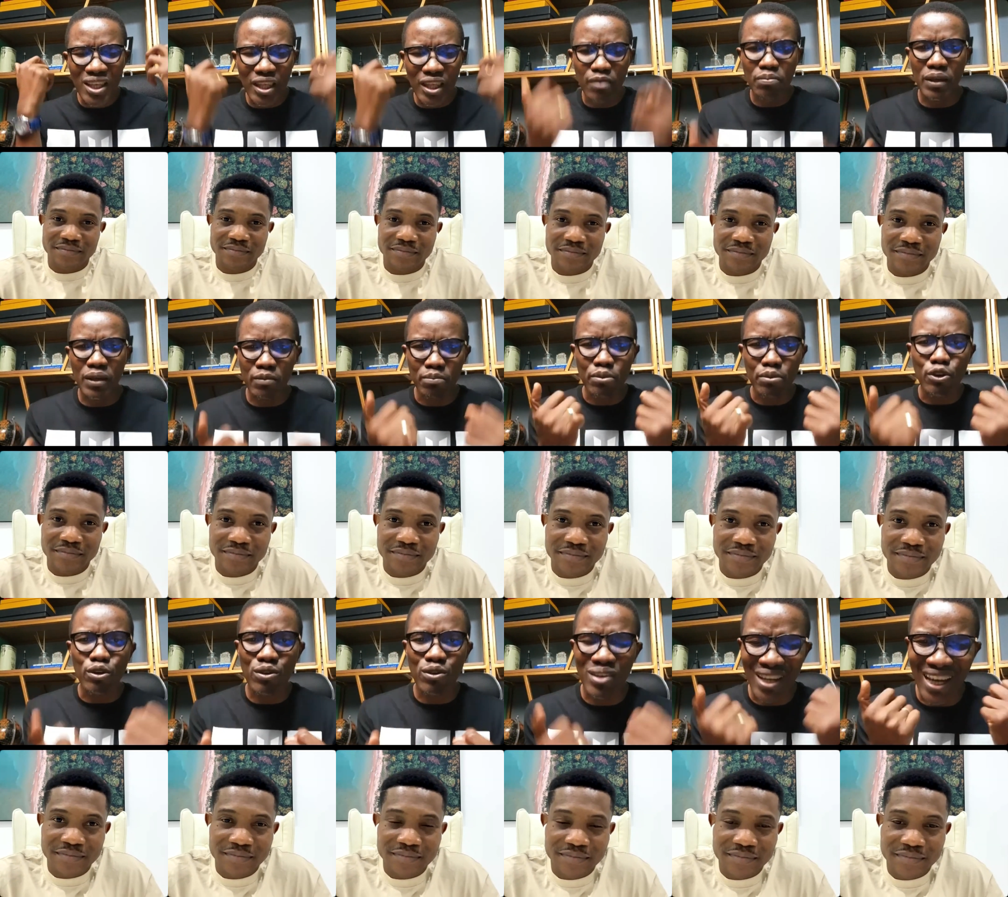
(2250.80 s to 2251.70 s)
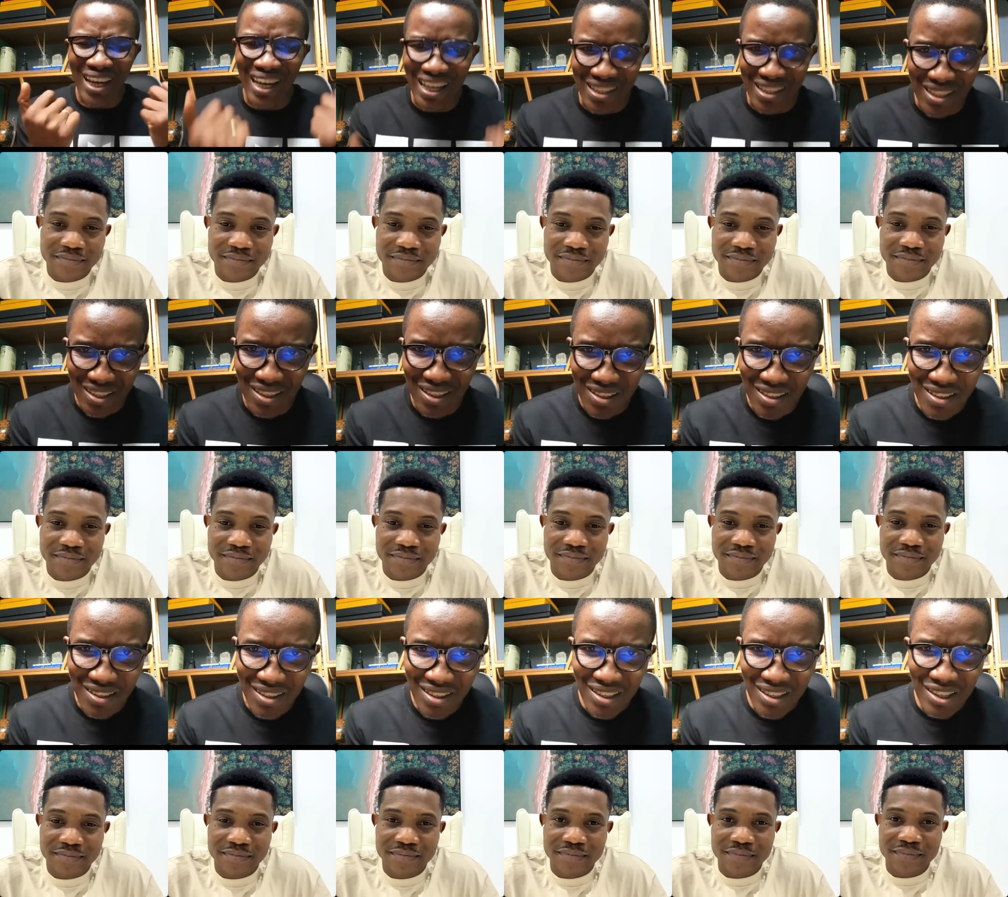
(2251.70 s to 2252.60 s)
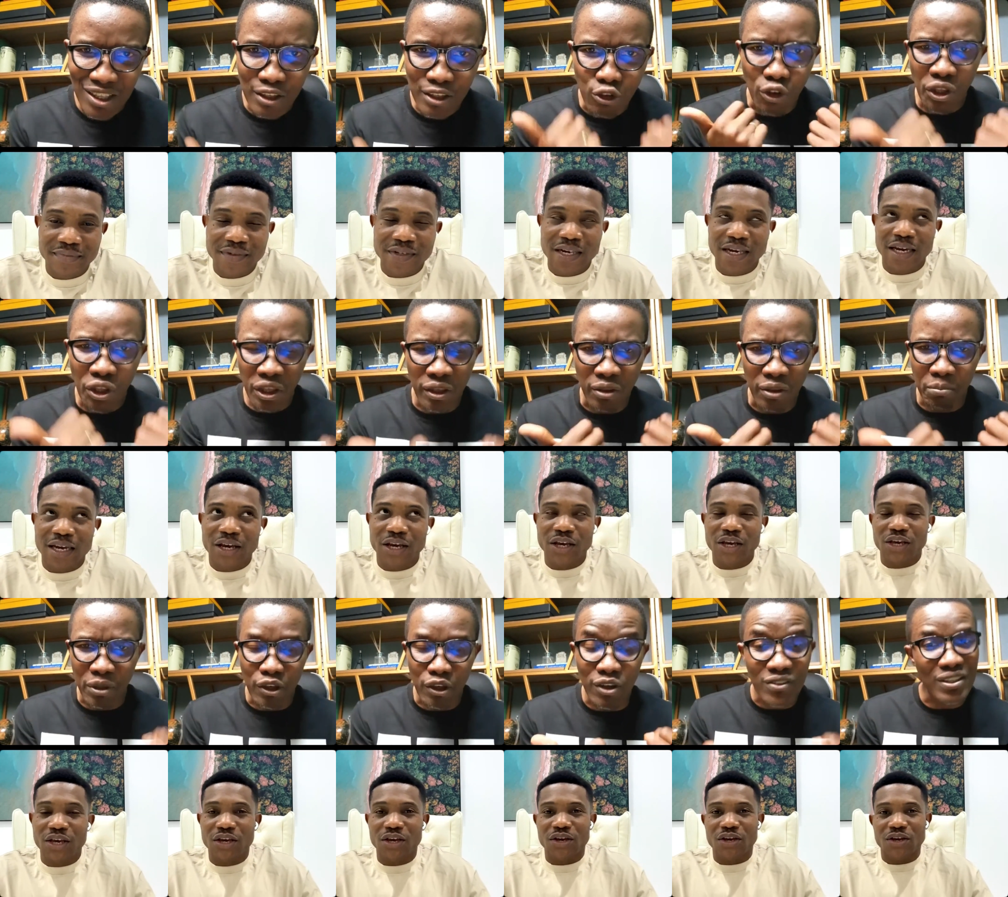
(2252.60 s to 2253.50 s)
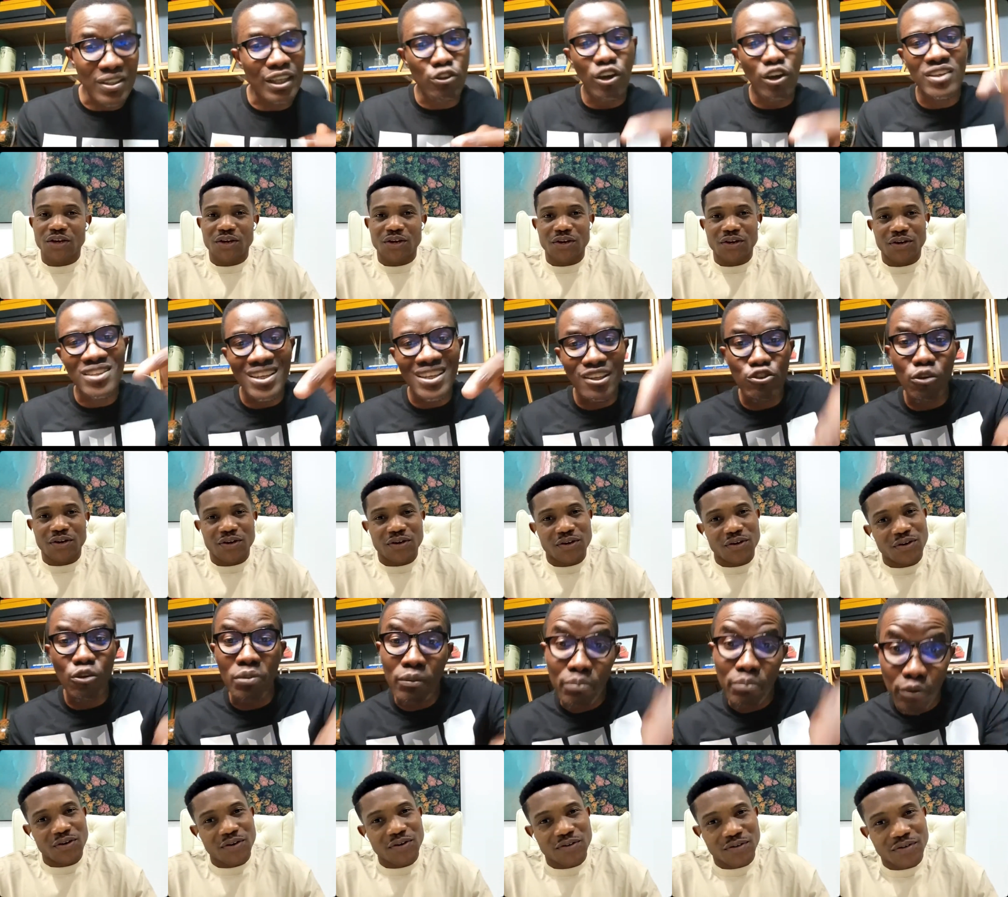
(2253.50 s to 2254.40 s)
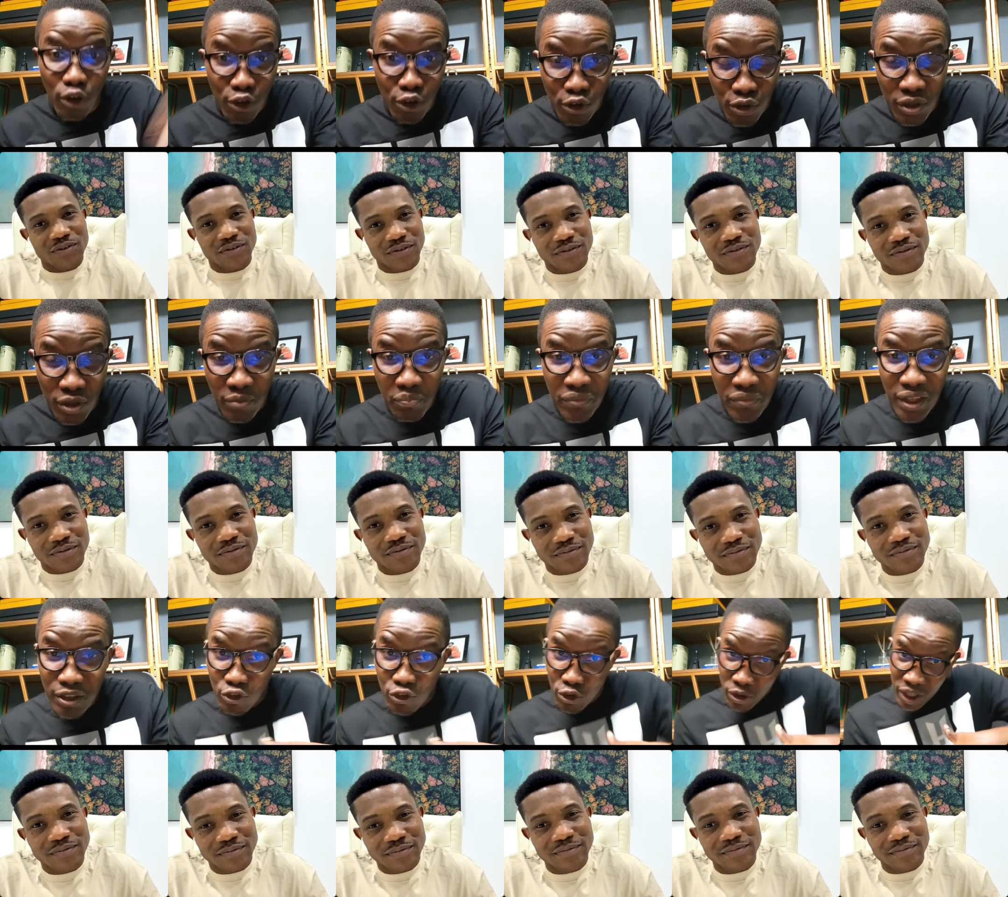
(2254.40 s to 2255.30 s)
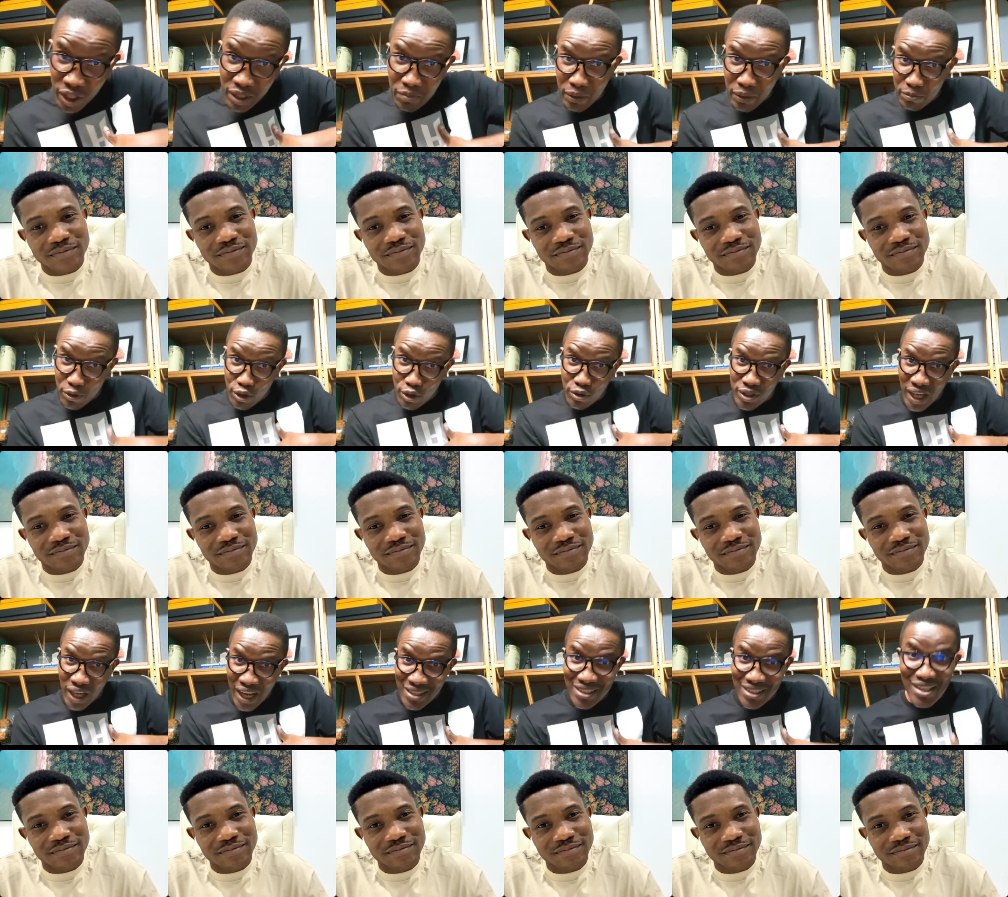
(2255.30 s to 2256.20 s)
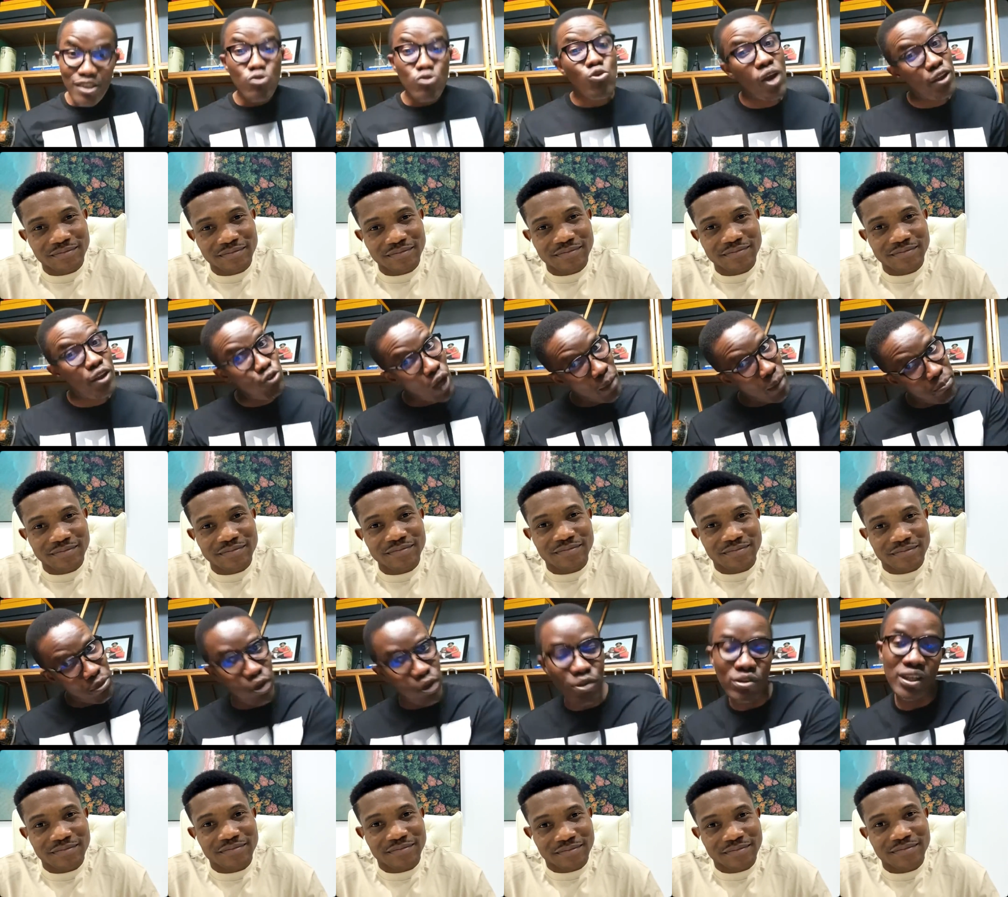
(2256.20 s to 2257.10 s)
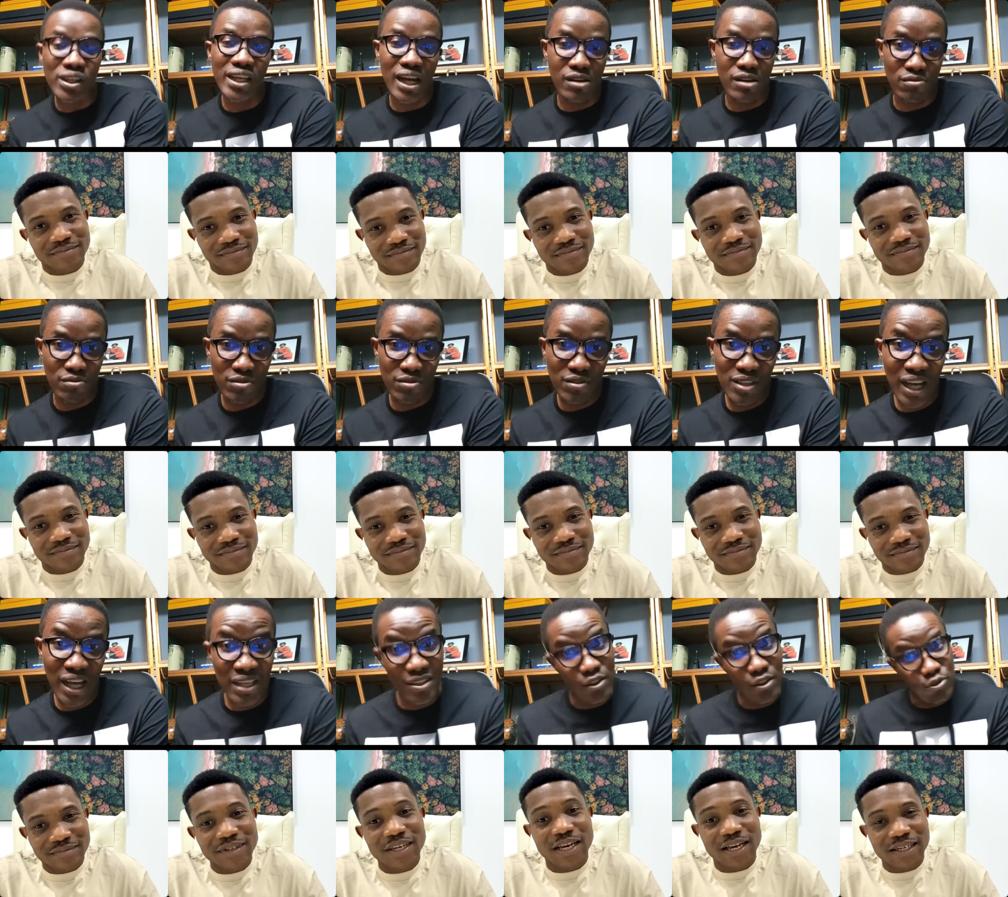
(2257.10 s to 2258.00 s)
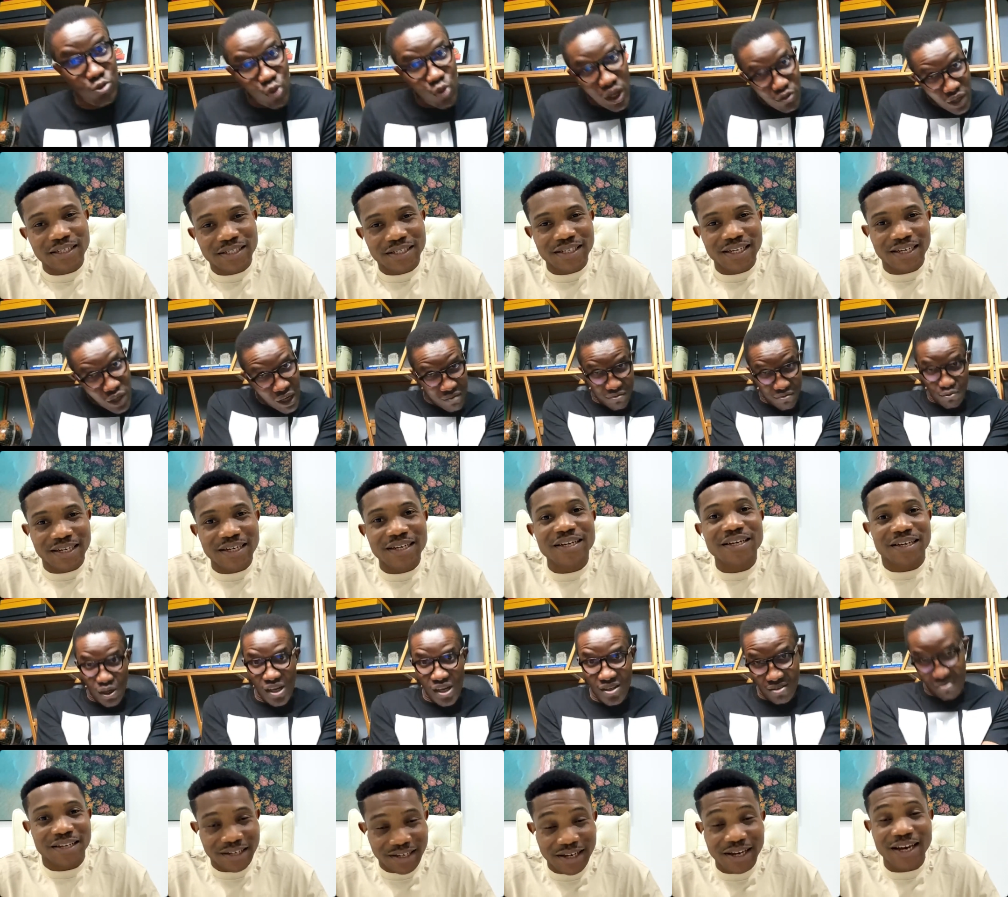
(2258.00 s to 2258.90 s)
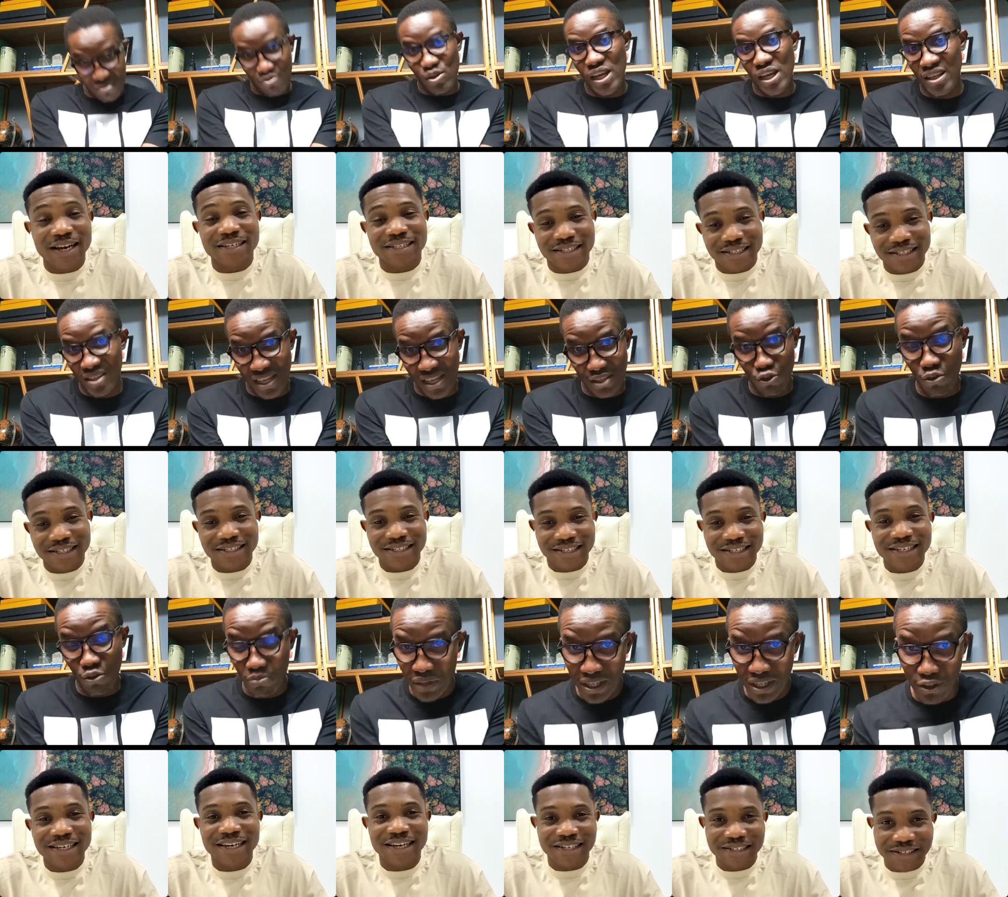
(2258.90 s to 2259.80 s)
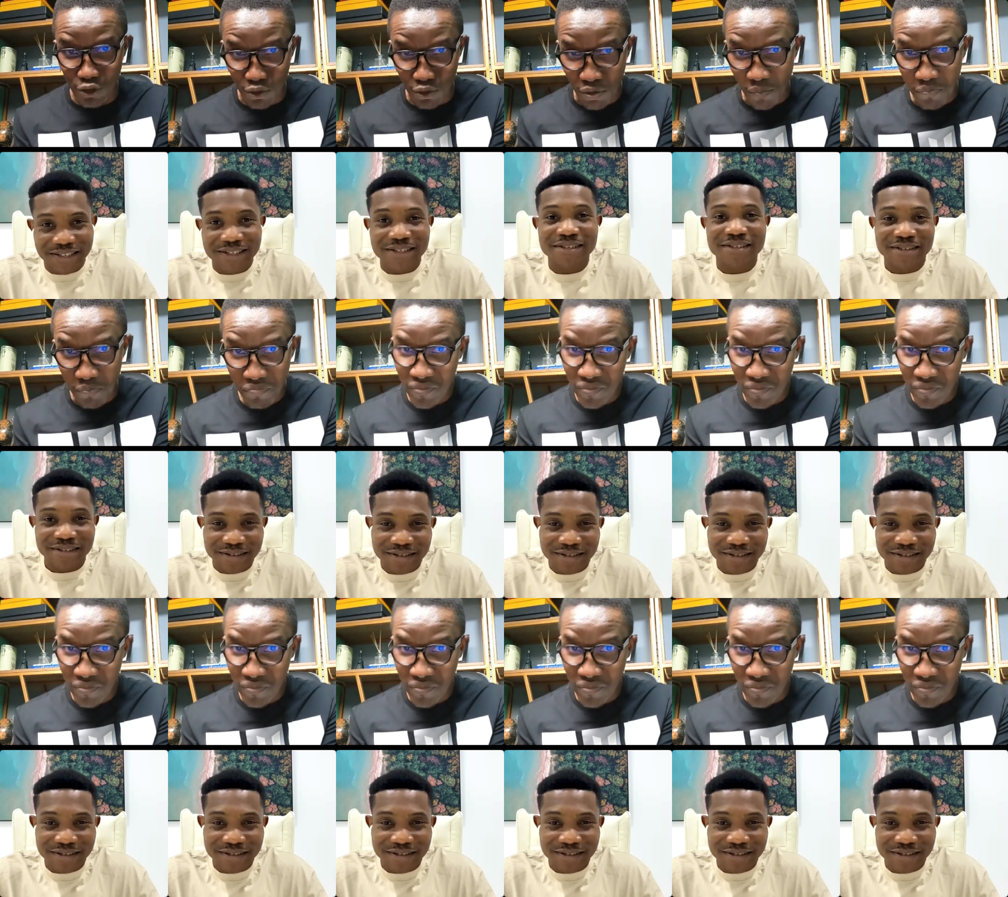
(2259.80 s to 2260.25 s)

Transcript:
Speaker 1: keep a broken heart? You know, it, because, you know, it's easy to be broken, to mm. keep a broken heart when you are broken down. Yes. As in when you are, when, yes. when there's no yes. breakthrough.